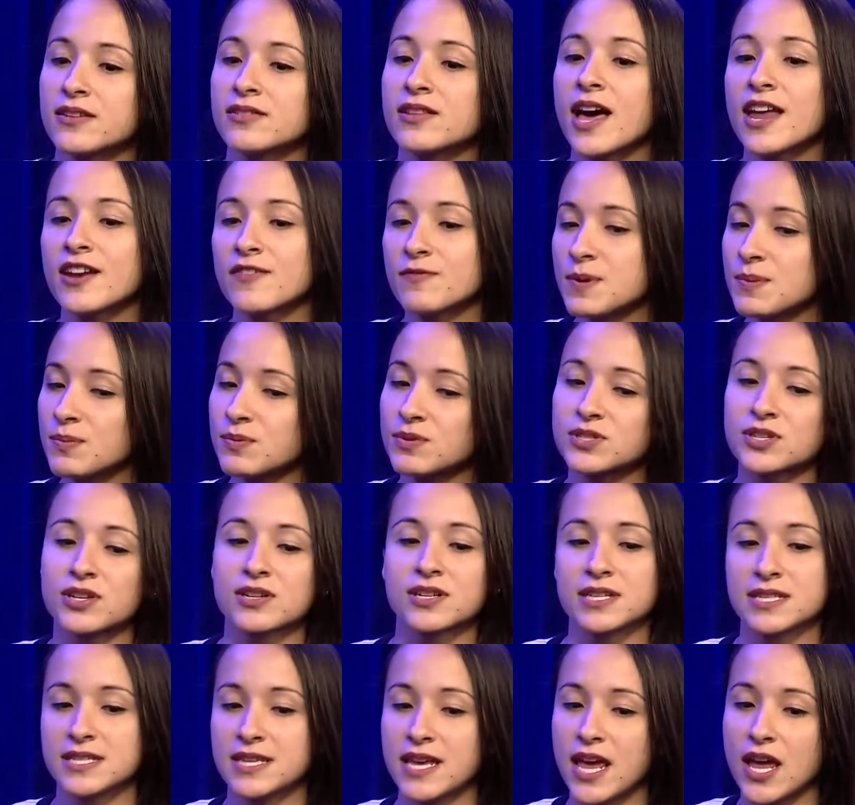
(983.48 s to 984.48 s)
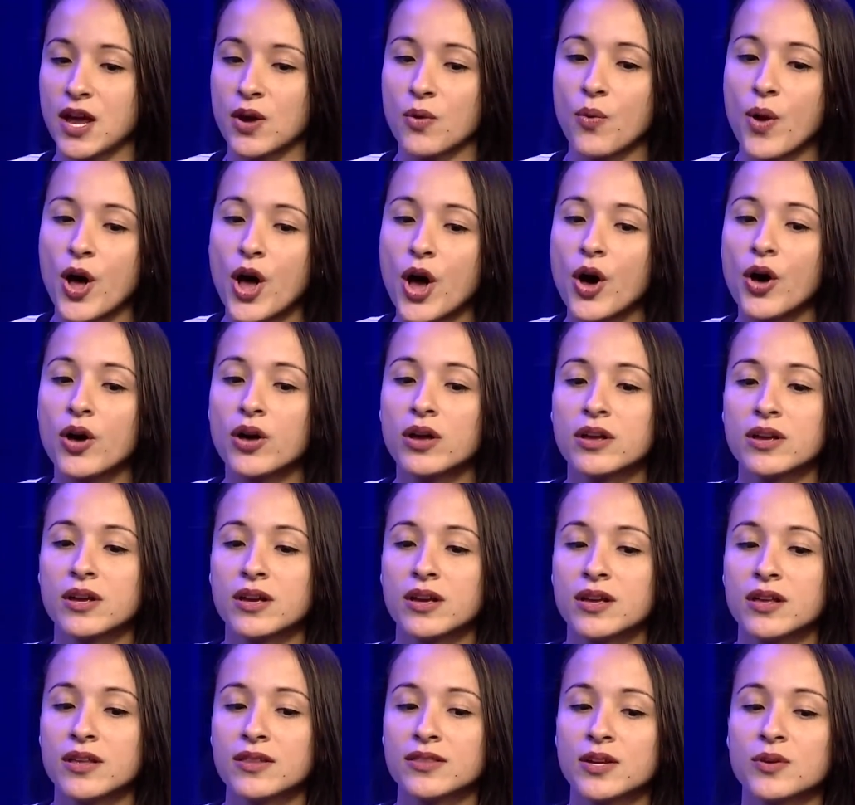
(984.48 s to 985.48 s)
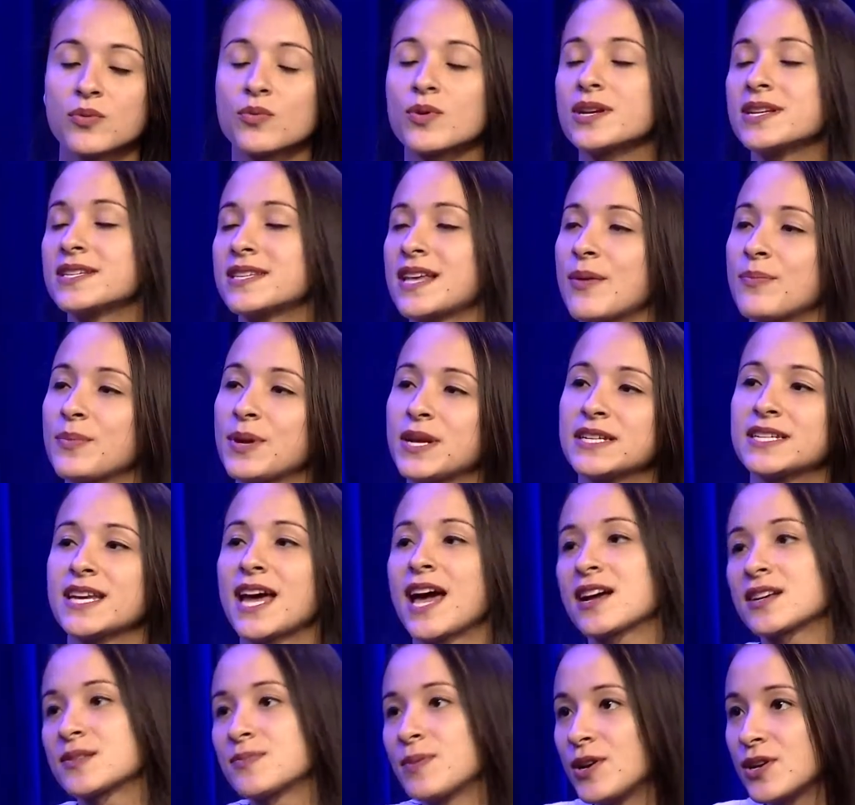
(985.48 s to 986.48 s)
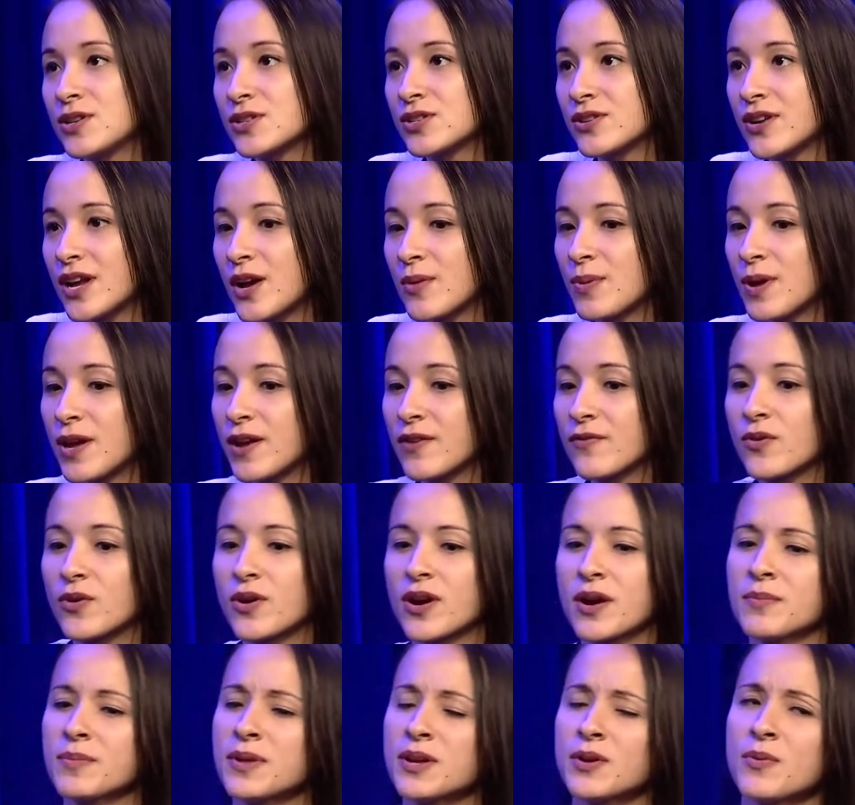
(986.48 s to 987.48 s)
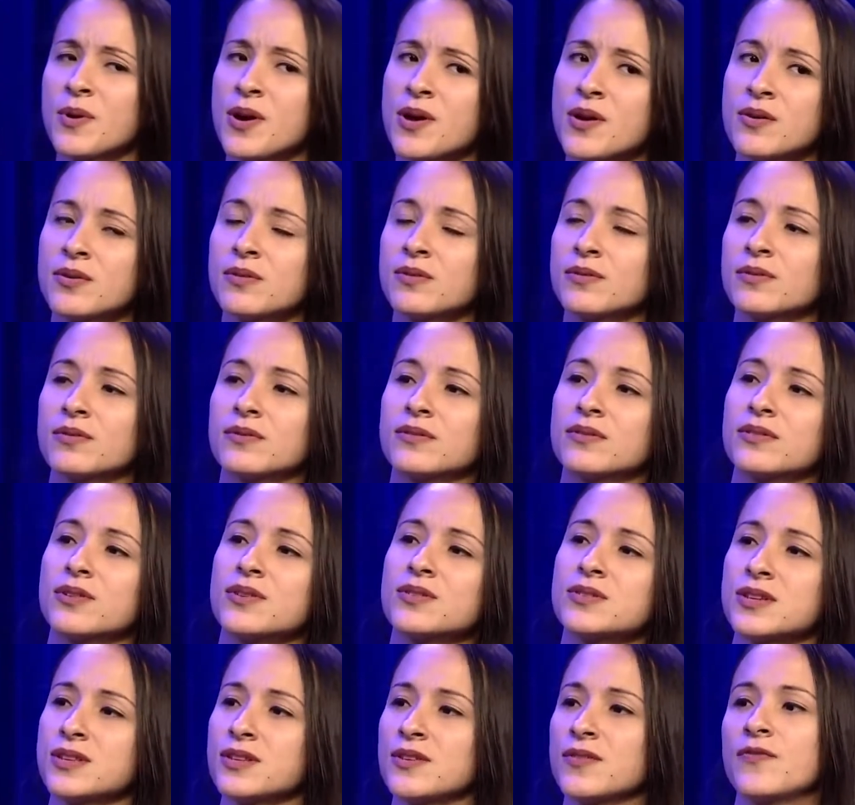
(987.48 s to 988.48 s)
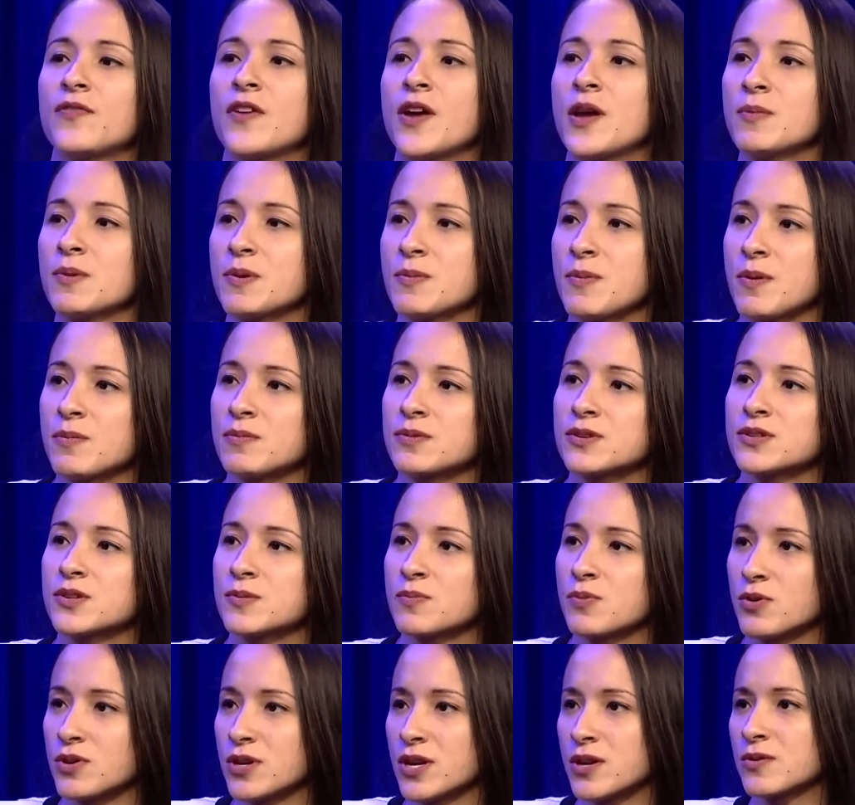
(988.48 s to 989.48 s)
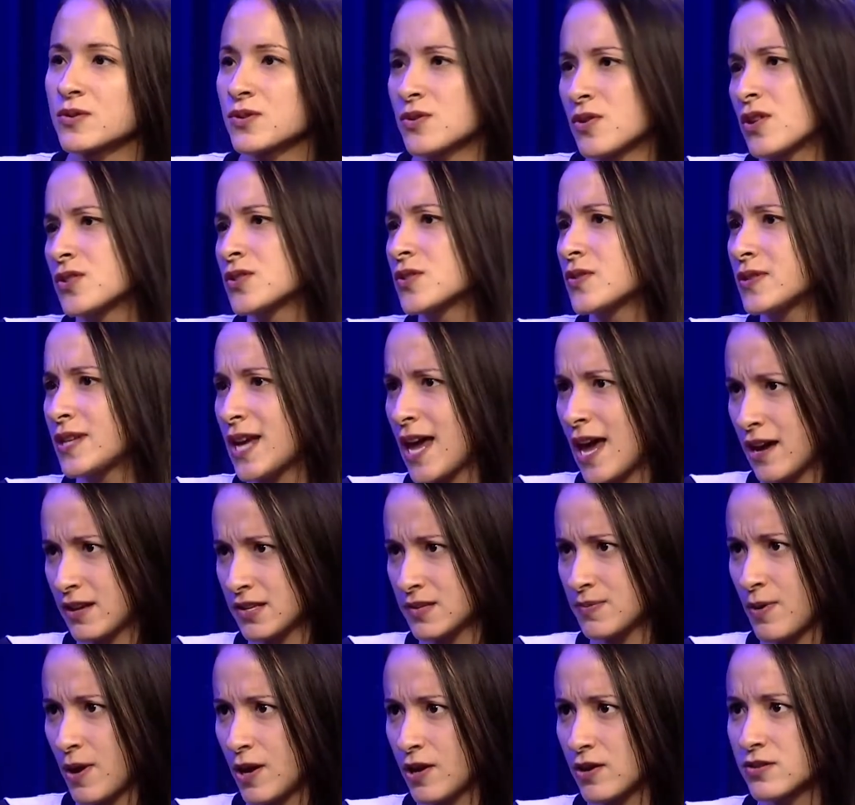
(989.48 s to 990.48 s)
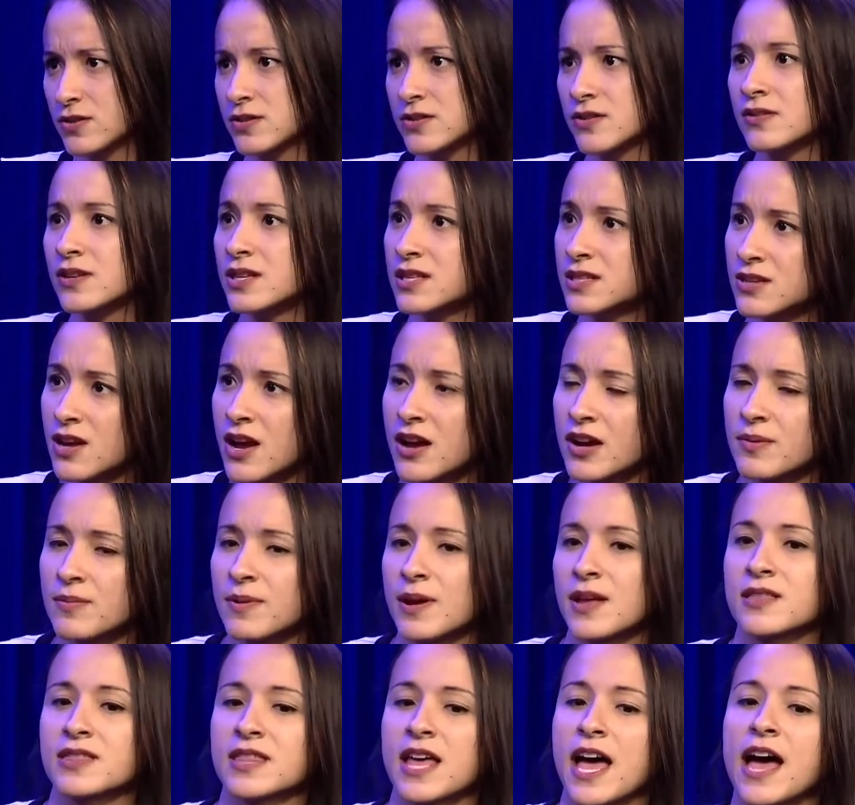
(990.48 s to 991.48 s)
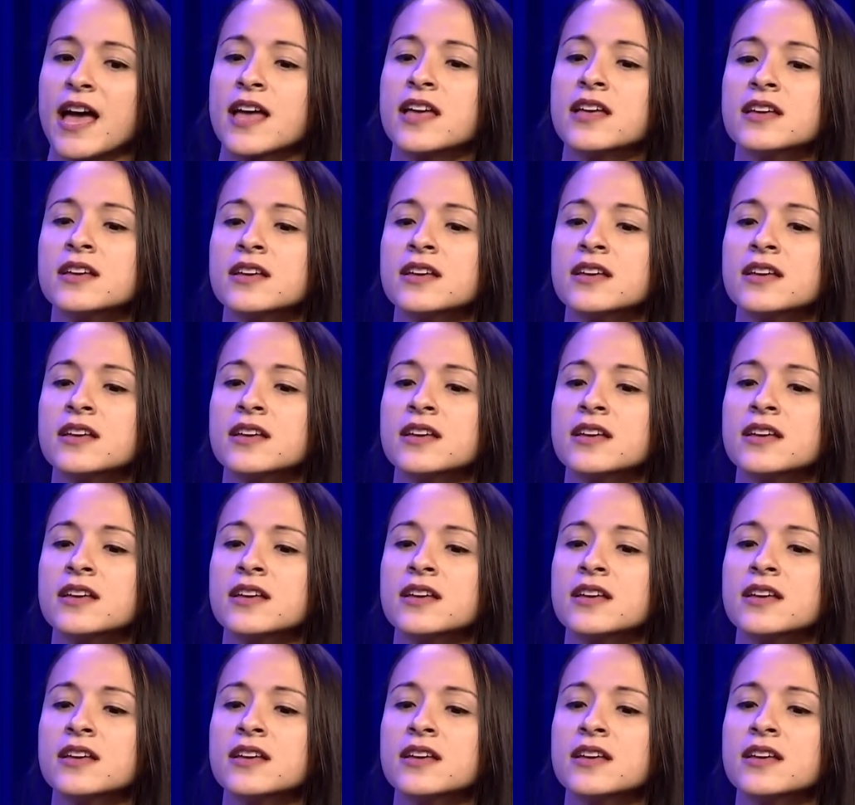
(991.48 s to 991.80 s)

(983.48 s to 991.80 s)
a lot of people started saying, well, then what does that mean taxpayers are now paying for it? I'm like, well, those other family members of support networks are also taxpayers. So let's talk about that.